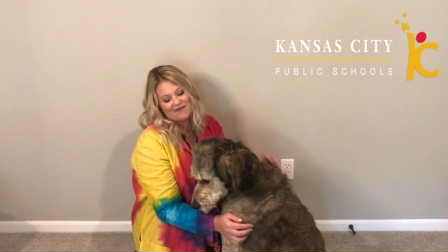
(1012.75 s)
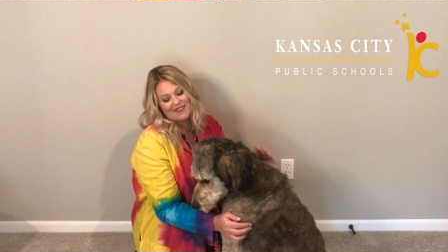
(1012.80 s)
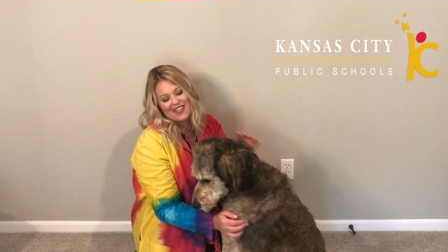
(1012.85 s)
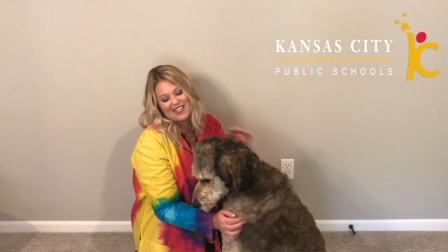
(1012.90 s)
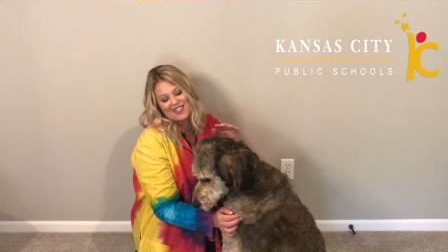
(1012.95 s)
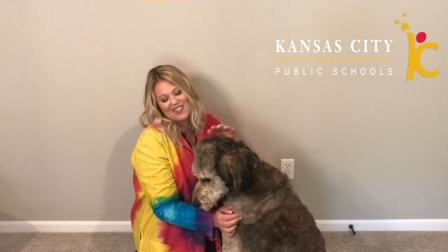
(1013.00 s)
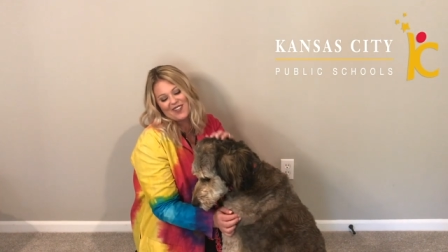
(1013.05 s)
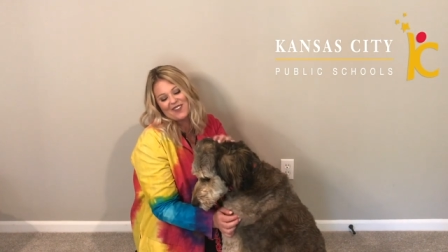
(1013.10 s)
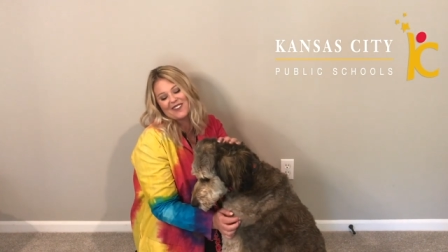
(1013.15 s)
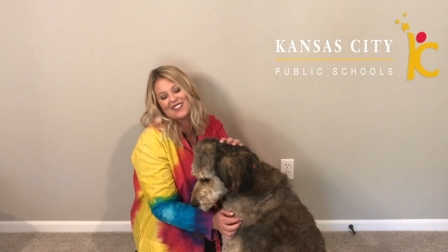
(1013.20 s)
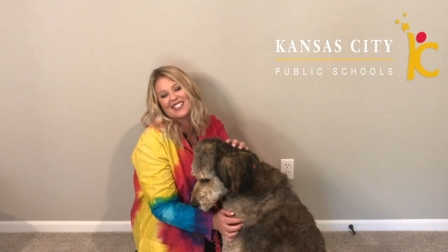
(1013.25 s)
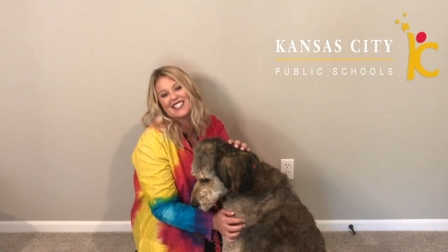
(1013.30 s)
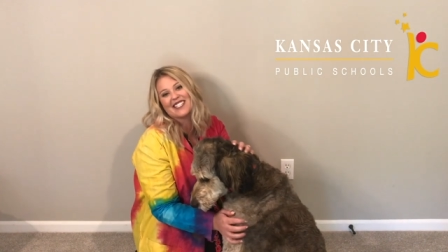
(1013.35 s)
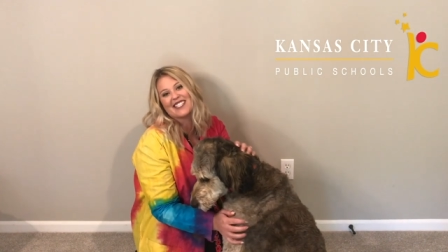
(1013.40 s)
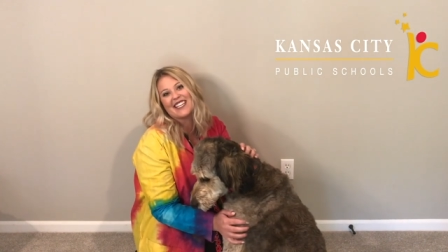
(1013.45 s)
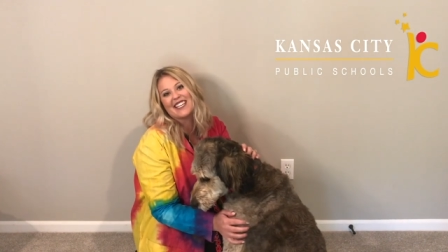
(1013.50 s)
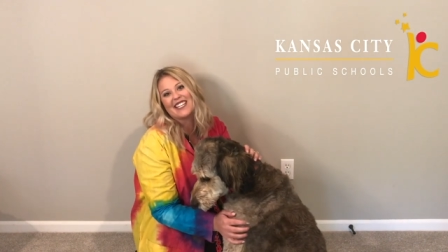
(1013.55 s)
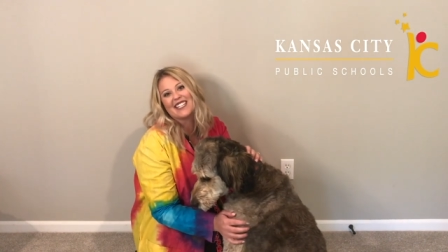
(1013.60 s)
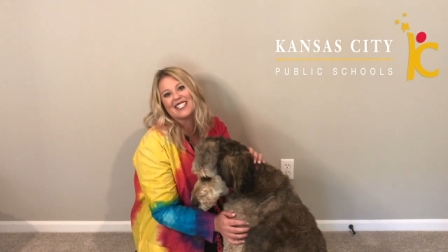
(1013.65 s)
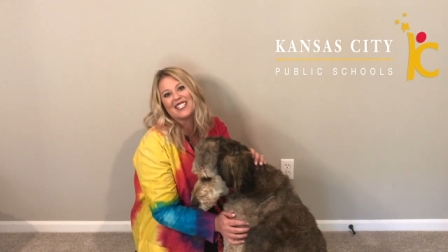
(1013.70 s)
And you can
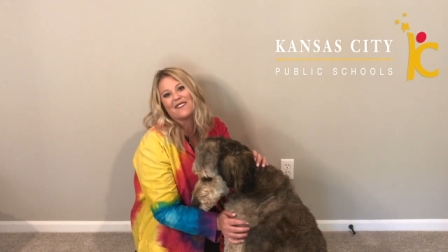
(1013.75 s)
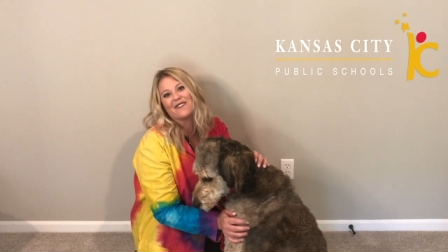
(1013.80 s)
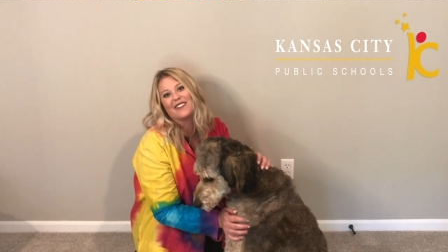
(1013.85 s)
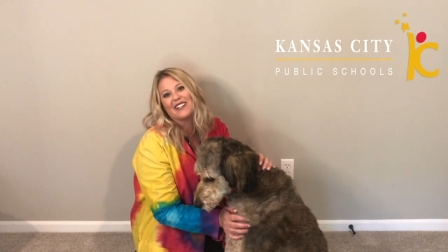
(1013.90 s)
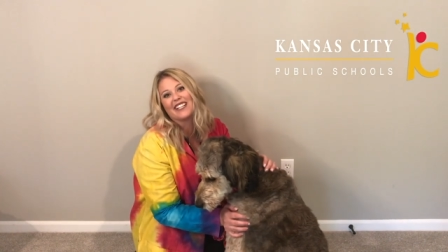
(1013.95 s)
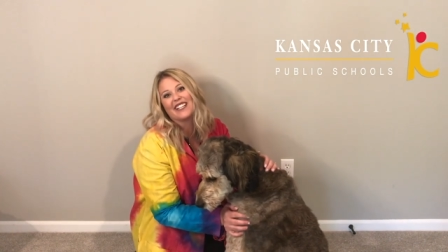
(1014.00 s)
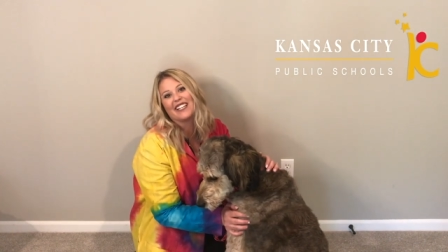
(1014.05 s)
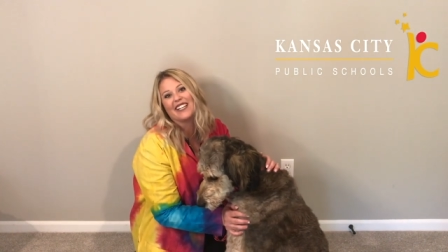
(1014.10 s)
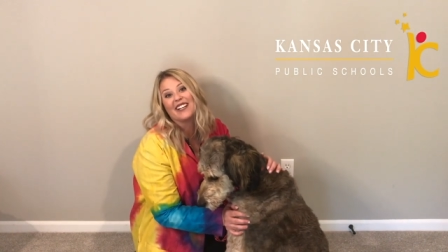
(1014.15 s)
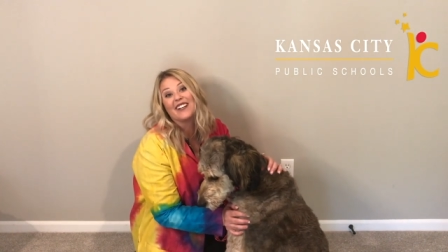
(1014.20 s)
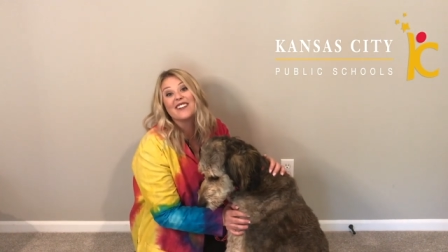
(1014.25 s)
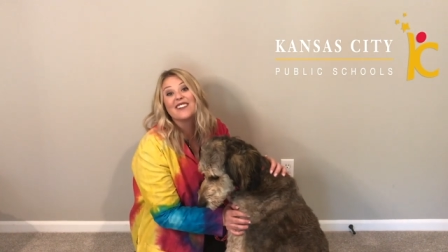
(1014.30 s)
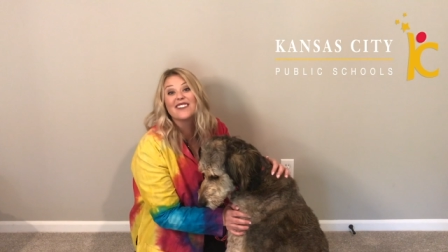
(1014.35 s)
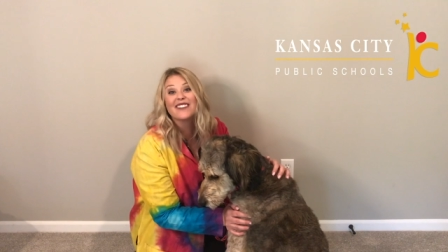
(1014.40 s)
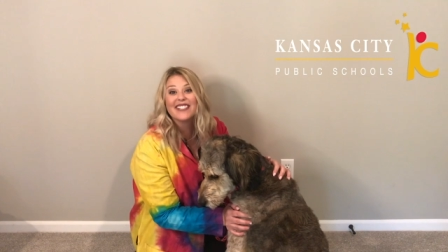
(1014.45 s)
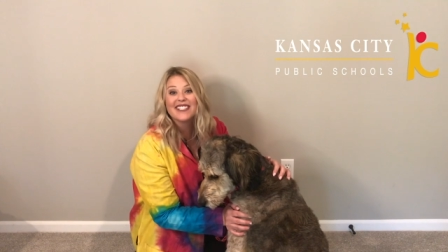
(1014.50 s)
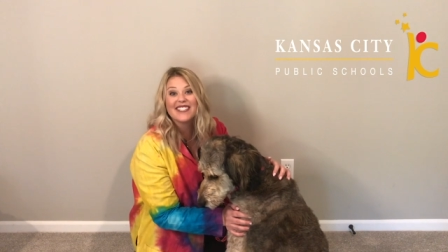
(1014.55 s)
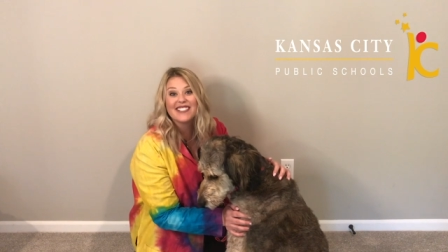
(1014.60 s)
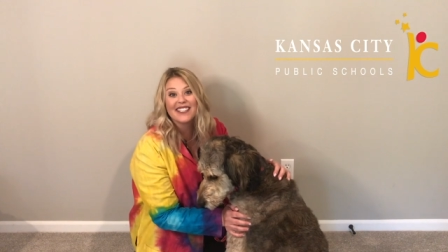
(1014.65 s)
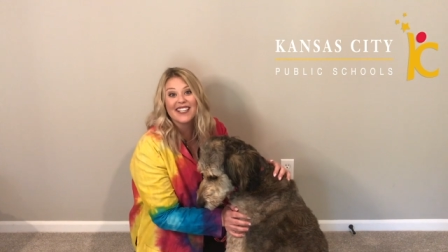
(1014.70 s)
see different
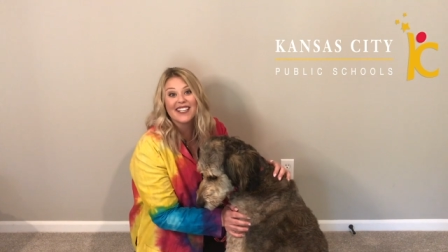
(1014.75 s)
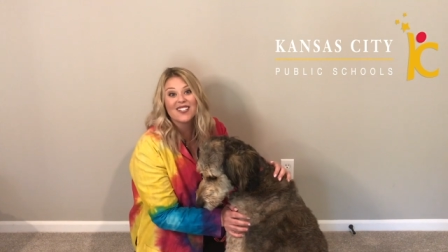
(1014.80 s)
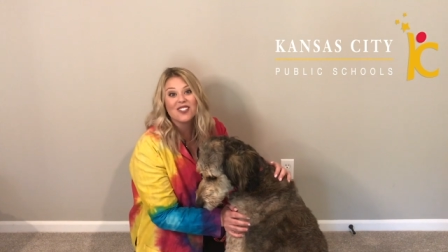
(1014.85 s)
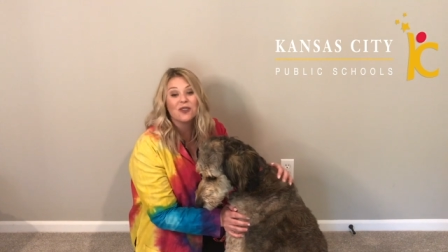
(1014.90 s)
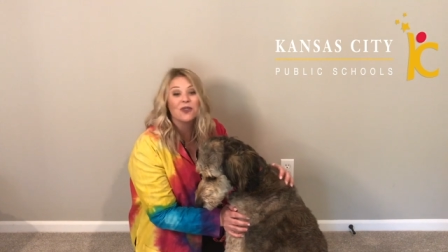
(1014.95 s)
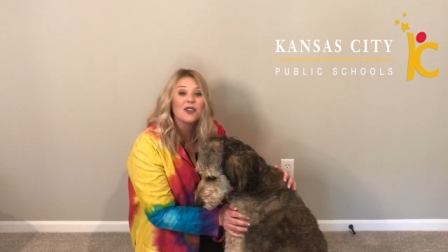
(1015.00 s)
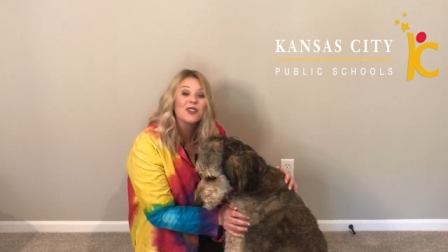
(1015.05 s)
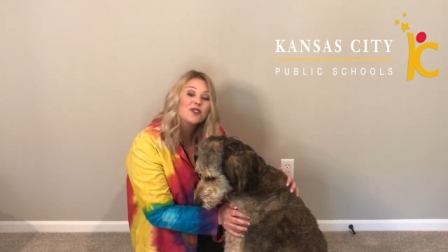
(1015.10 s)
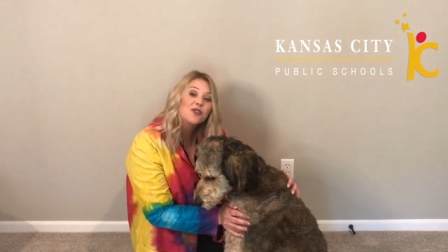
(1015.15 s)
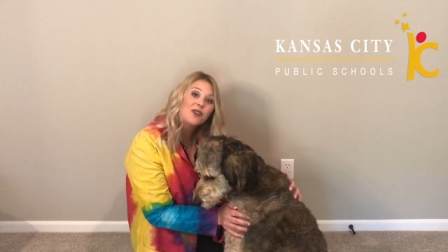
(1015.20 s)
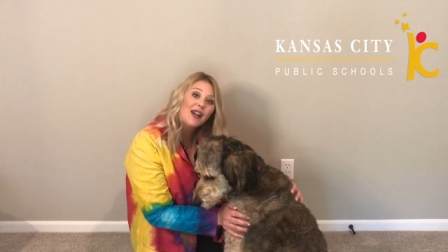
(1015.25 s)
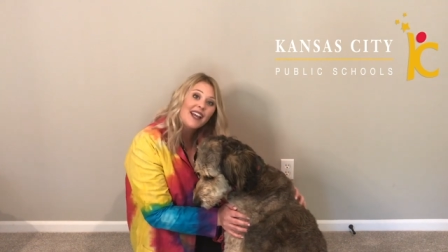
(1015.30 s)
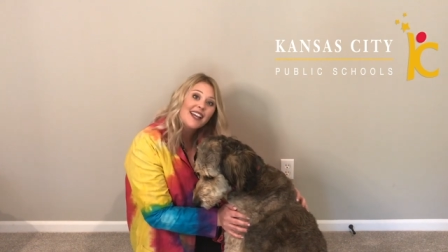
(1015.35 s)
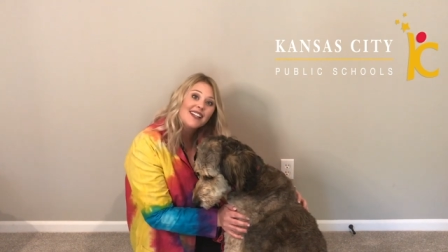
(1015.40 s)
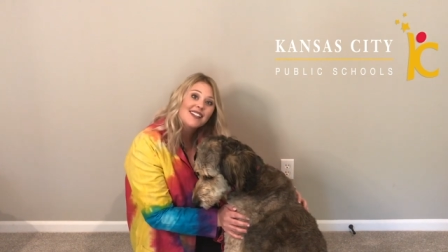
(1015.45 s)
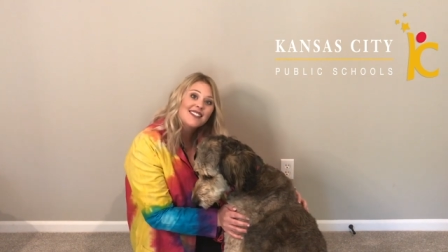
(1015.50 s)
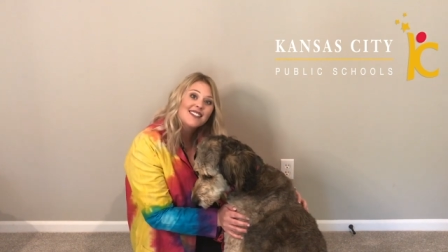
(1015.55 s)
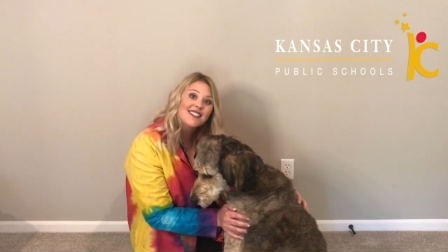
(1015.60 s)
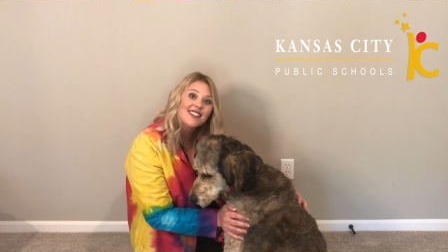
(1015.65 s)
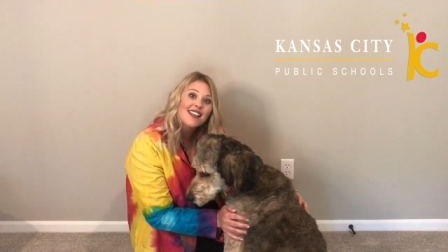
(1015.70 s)
characteristics or
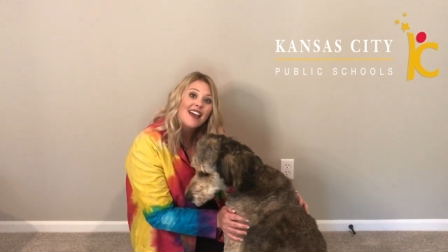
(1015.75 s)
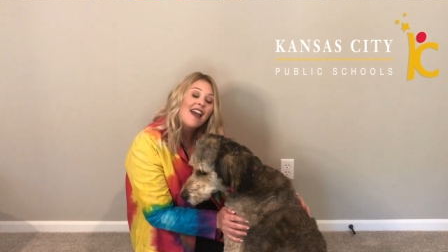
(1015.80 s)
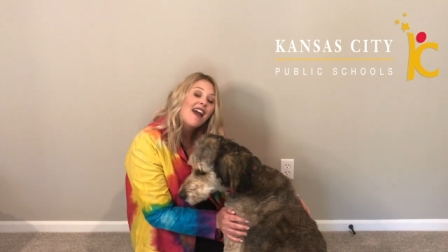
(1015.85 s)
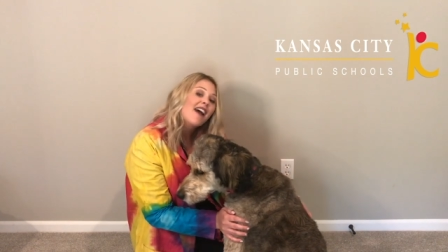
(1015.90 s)
traits